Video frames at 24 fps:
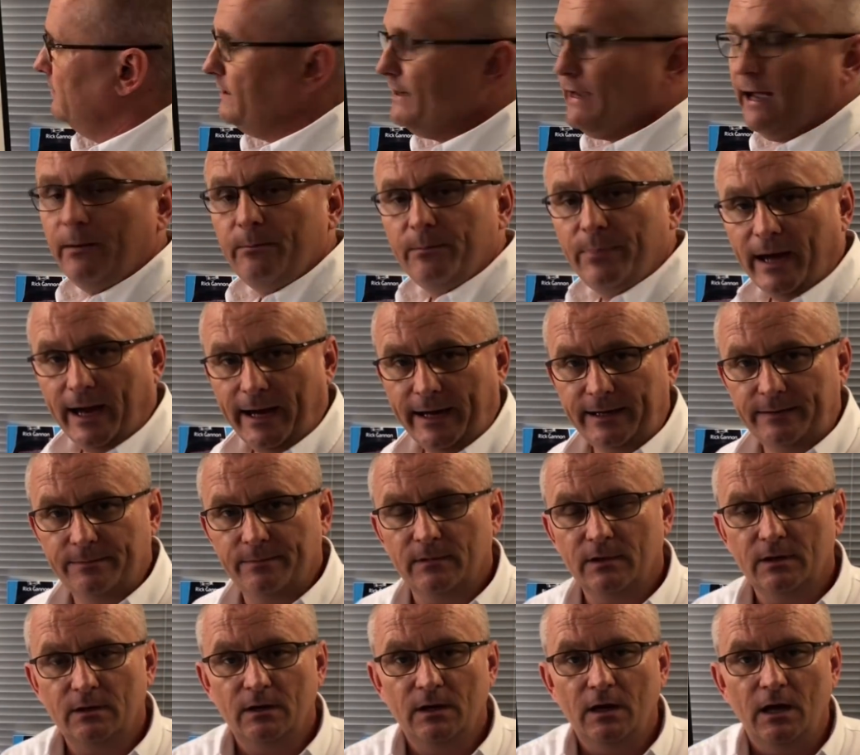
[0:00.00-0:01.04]
campaign.
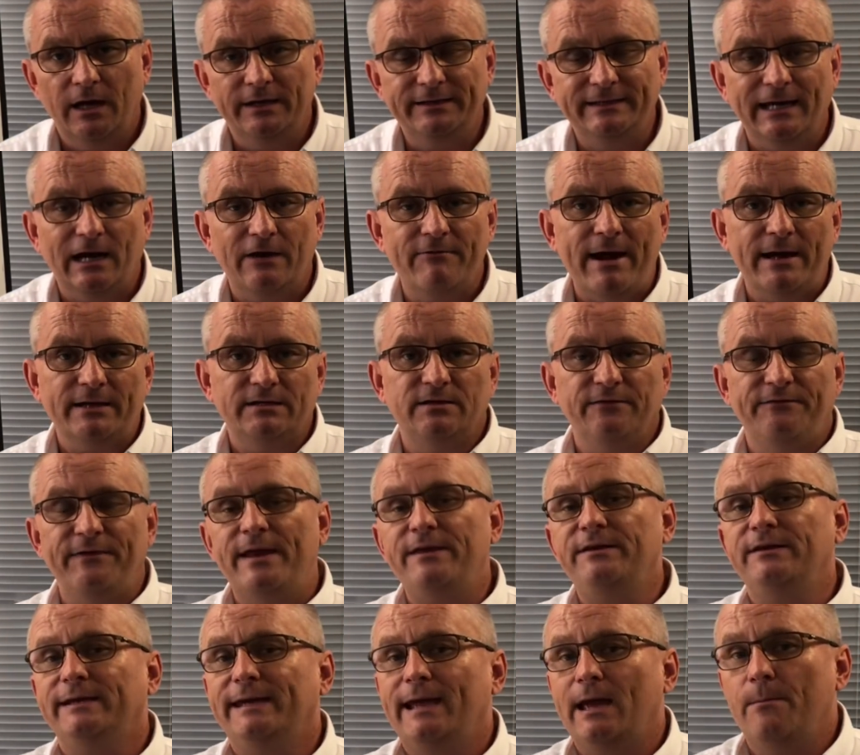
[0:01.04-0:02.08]
A direct to
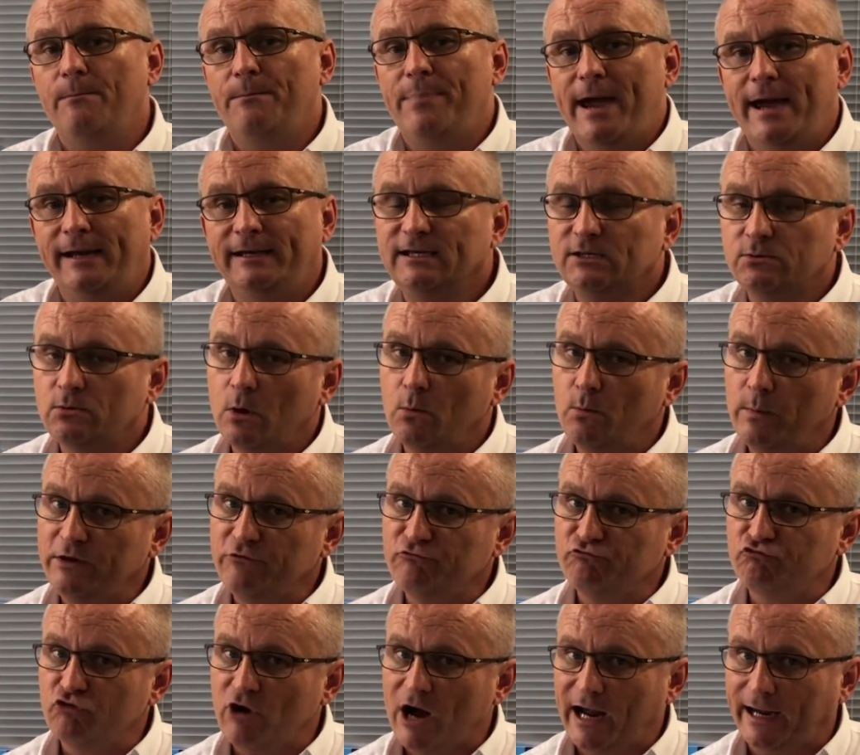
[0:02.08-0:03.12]
vendor campaign is when we
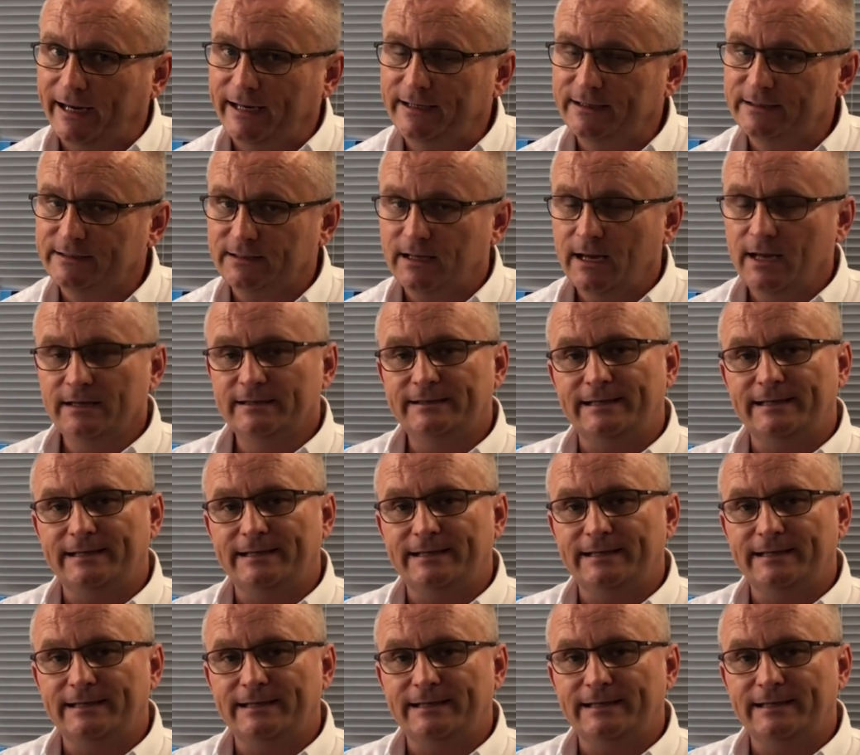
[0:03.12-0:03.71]
write